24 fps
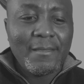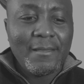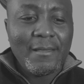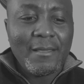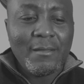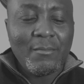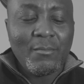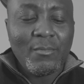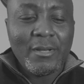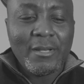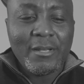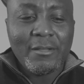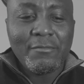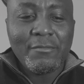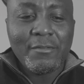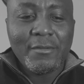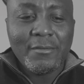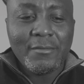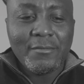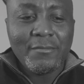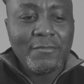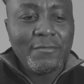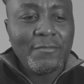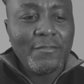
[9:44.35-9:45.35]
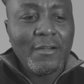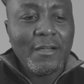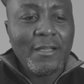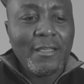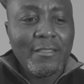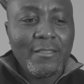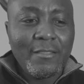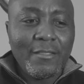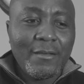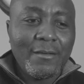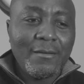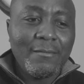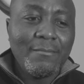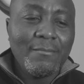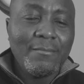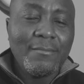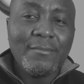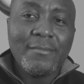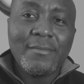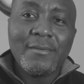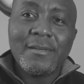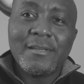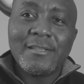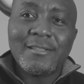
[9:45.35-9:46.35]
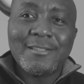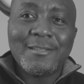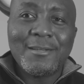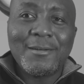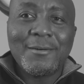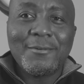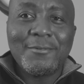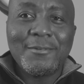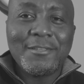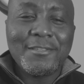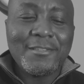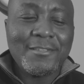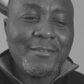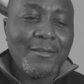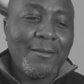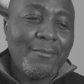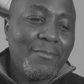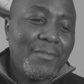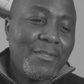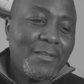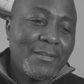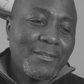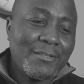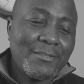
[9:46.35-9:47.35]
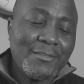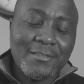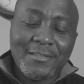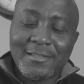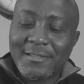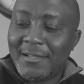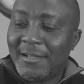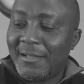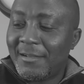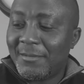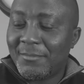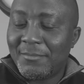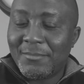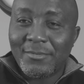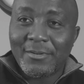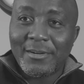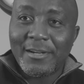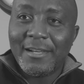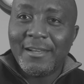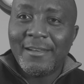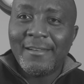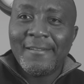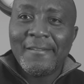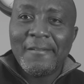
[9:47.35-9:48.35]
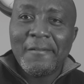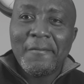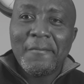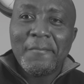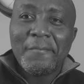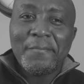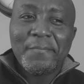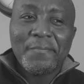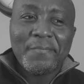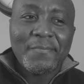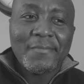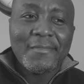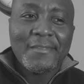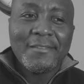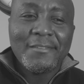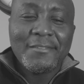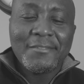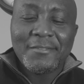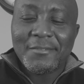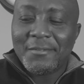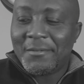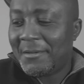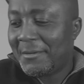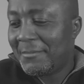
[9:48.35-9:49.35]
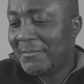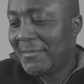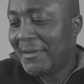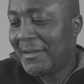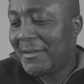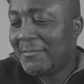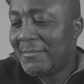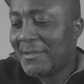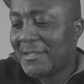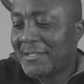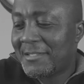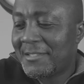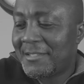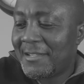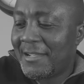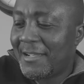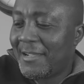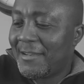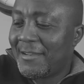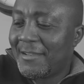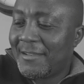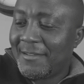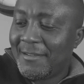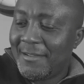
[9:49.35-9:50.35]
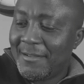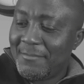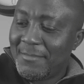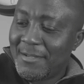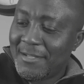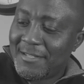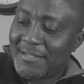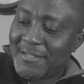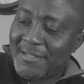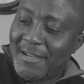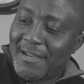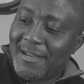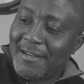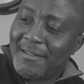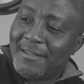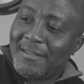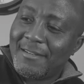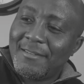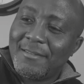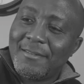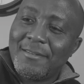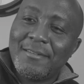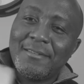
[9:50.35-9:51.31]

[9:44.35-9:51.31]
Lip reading: And whenever you find them, it's always something to celebrate. So I'm excited. I'm excited